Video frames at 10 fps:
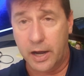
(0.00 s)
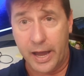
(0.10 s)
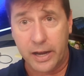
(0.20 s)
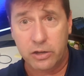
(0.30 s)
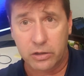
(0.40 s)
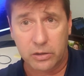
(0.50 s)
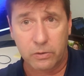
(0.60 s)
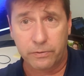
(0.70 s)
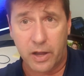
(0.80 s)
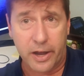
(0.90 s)
And you're going to
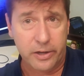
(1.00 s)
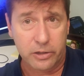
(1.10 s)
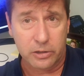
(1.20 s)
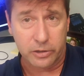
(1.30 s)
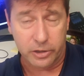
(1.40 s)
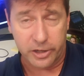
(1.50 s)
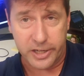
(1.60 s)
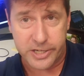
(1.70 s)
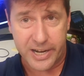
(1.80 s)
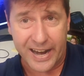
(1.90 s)
go fly it, and you're going
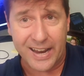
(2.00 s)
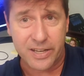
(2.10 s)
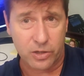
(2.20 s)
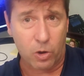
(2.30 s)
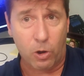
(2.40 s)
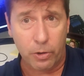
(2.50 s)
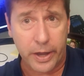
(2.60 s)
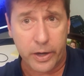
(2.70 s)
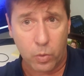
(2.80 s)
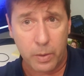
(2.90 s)
to get your hands on all
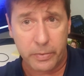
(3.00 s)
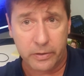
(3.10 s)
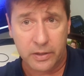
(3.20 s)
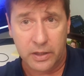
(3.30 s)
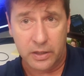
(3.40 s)
that equipment.